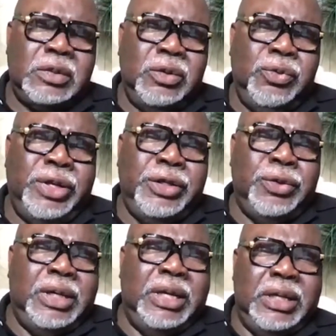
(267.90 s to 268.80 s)
When
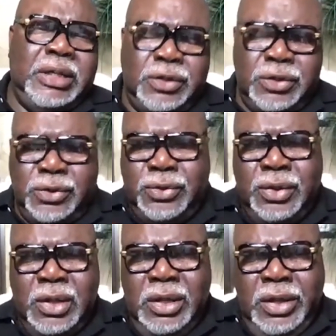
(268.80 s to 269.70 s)
you get into
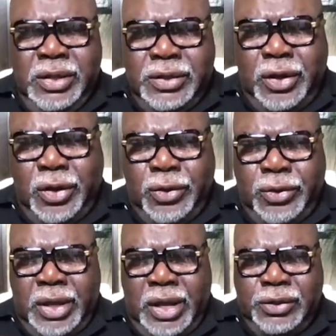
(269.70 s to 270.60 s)
the
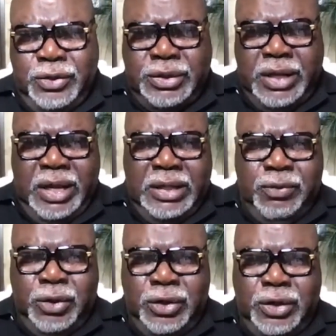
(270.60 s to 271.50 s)
whole understanding,
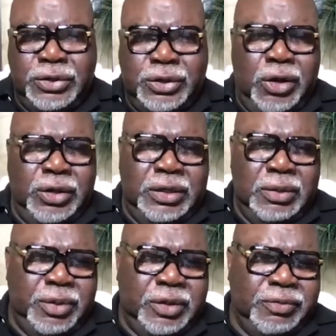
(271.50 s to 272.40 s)
we're going to start in the
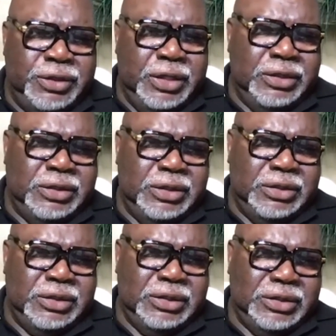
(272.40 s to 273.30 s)
book of
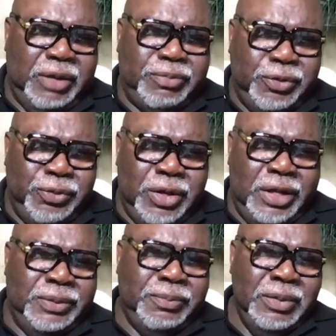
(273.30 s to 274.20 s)
Genesis at chapter
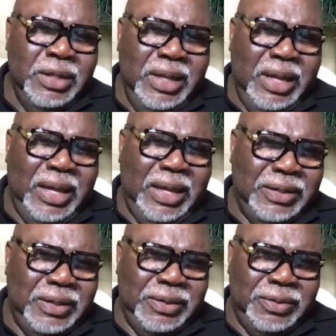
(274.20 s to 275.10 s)
1, and
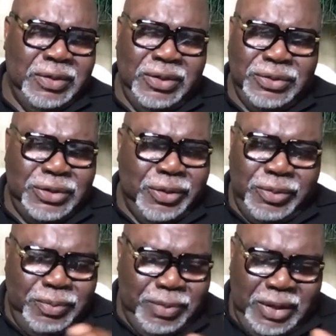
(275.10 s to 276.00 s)
there's
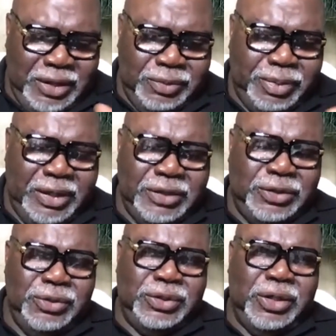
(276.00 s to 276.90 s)
no other place
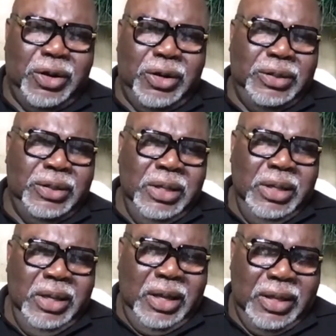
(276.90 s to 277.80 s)
to start.
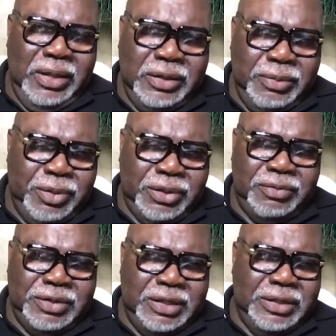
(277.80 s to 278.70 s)
The book
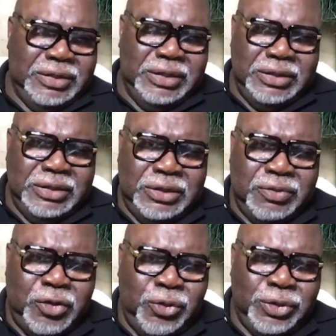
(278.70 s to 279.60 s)
of Genesis is, of
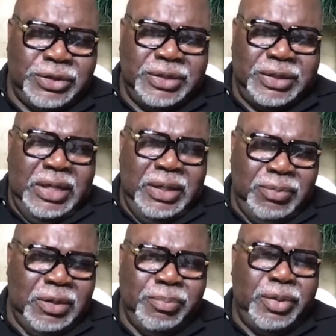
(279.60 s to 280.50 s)
course,
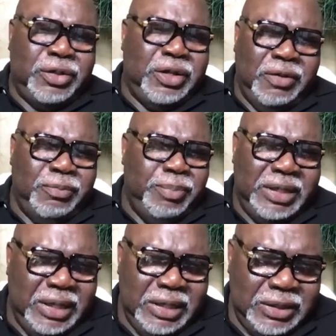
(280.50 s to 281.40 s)
themed the book of
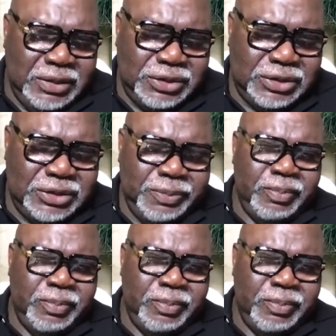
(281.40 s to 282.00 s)
beginnings.